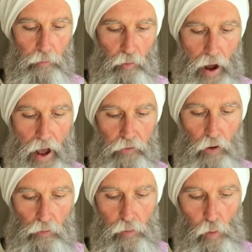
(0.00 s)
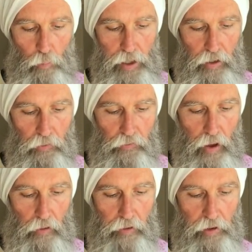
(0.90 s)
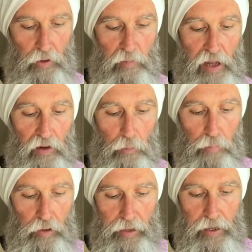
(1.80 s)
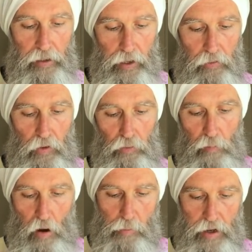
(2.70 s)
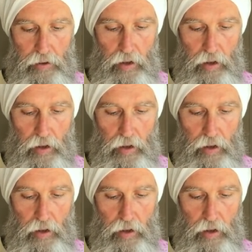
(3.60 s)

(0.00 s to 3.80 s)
arise only when we can settle into being complete in this moment